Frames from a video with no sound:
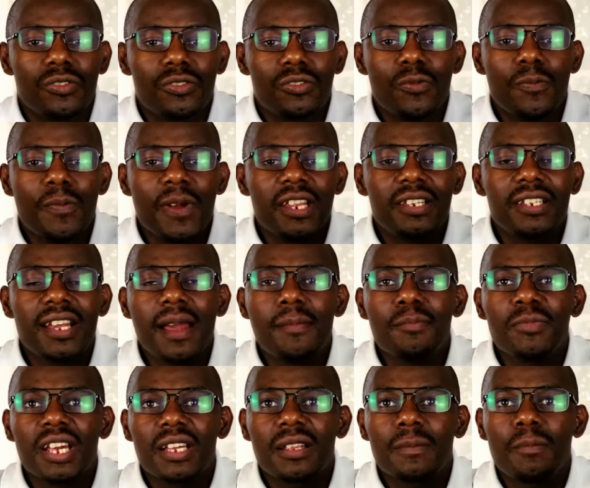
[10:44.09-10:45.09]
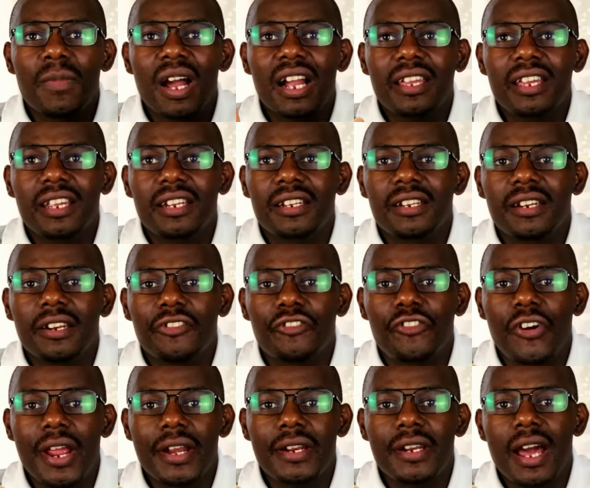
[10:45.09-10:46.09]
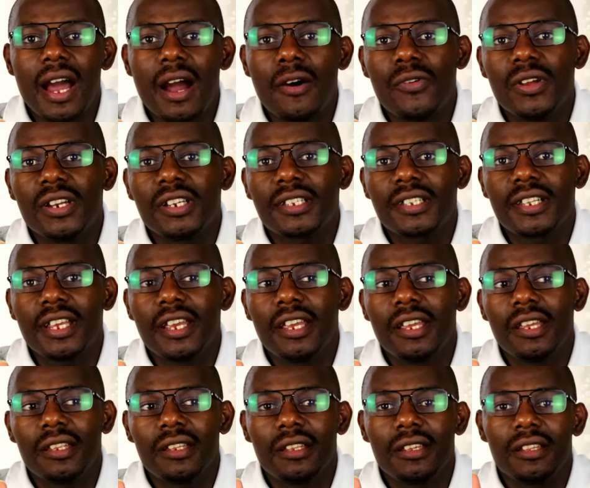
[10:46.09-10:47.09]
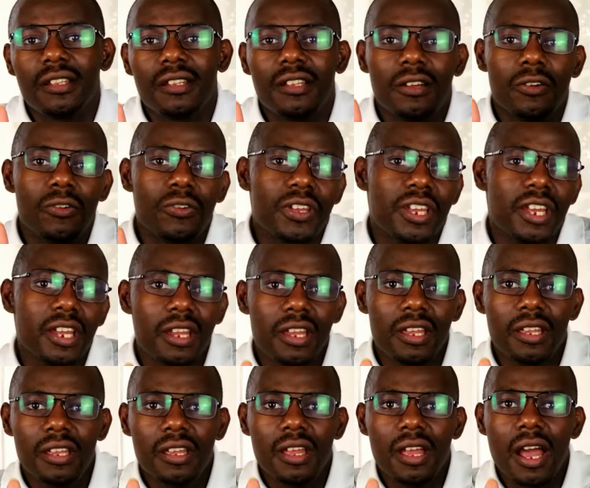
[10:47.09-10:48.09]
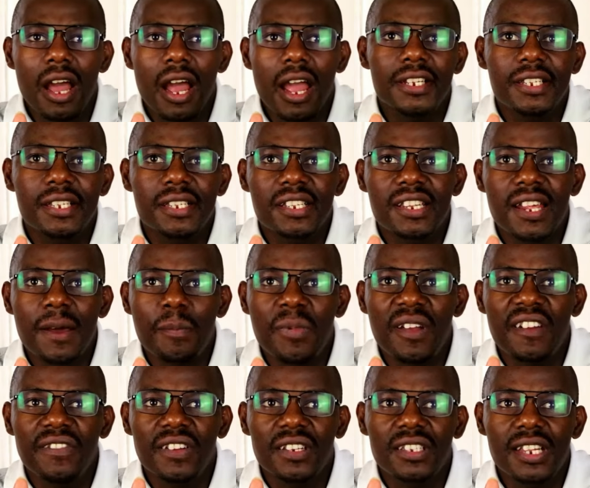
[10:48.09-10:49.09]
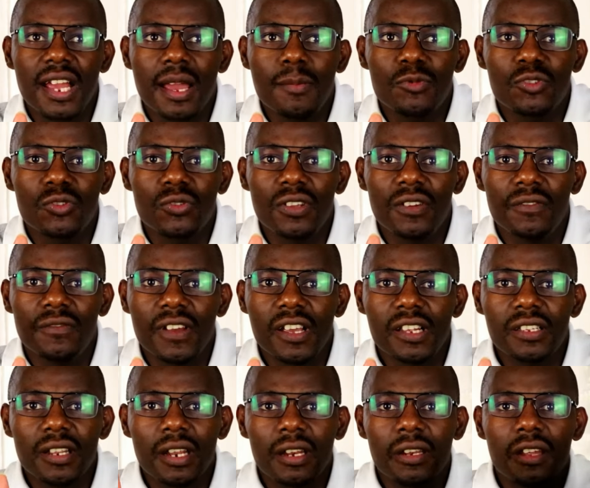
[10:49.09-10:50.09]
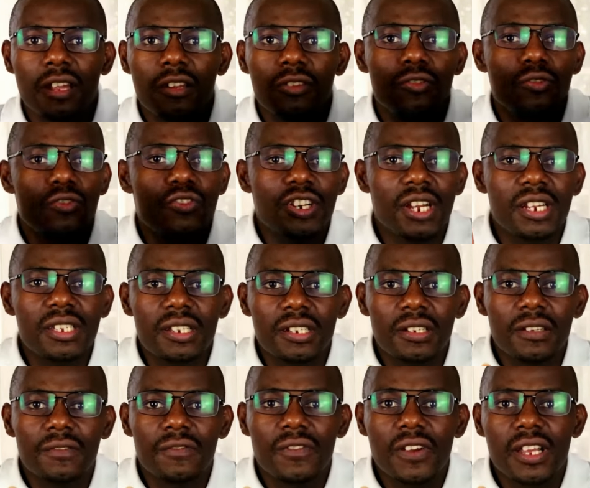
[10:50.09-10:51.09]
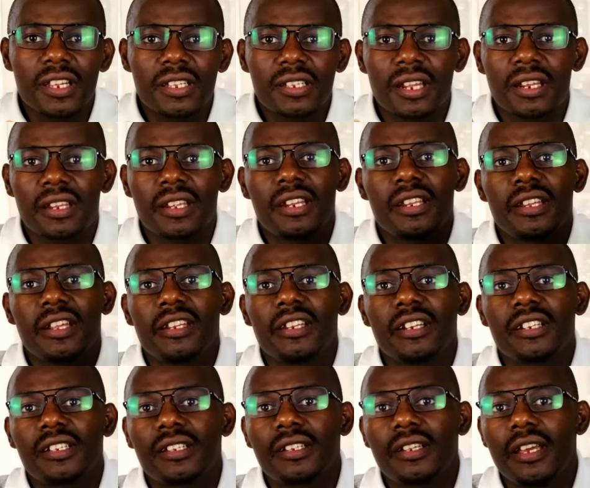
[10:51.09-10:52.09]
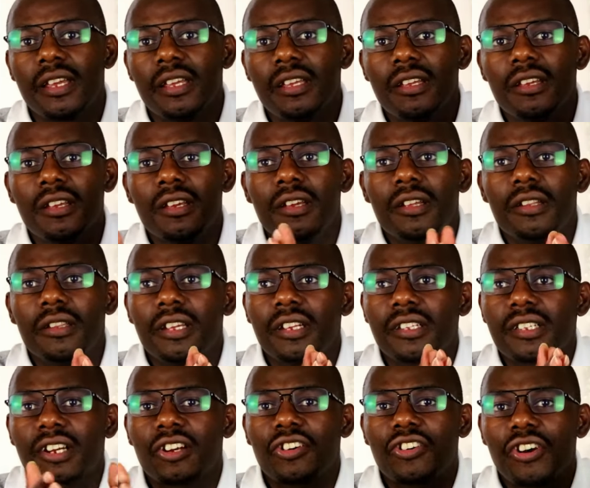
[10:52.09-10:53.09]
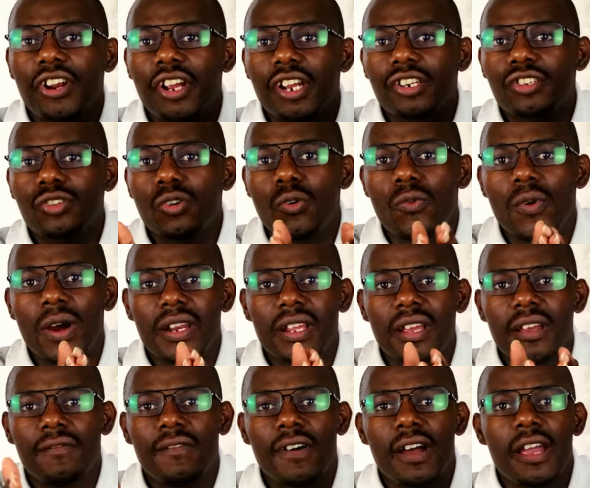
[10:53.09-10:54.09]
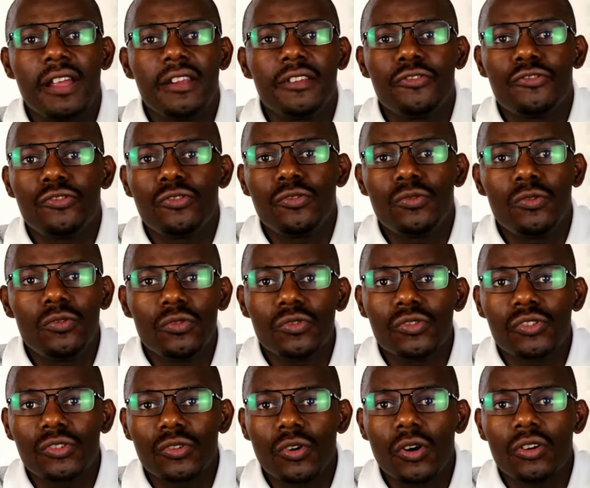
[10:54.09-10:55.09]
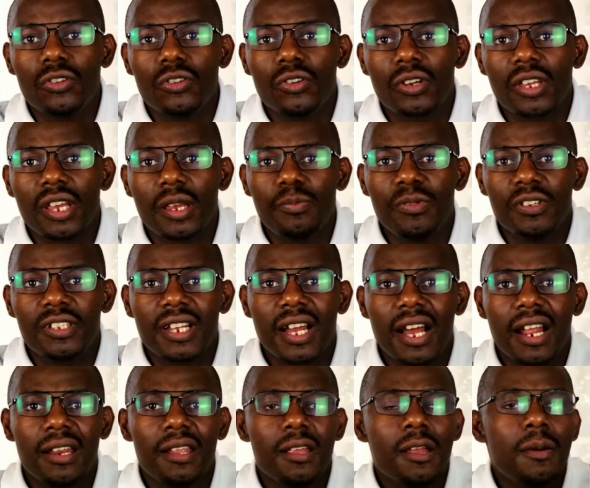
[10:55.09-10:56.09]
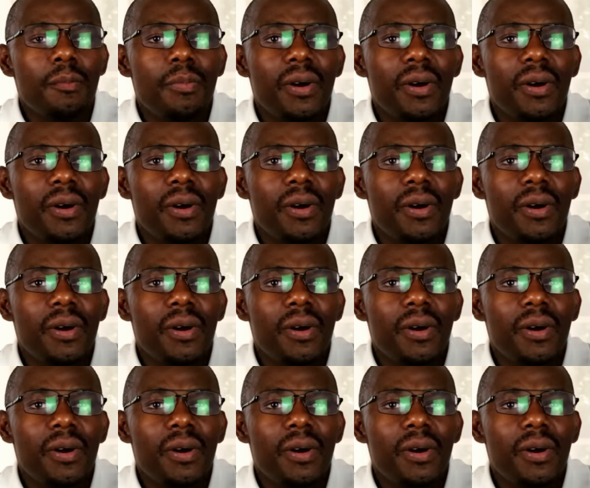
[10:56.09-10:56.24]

You may time the market right now and say, okay, this is the perfect time to invest, and then you just invest, and then the next day there's a crash or whatever and you lose all your capital.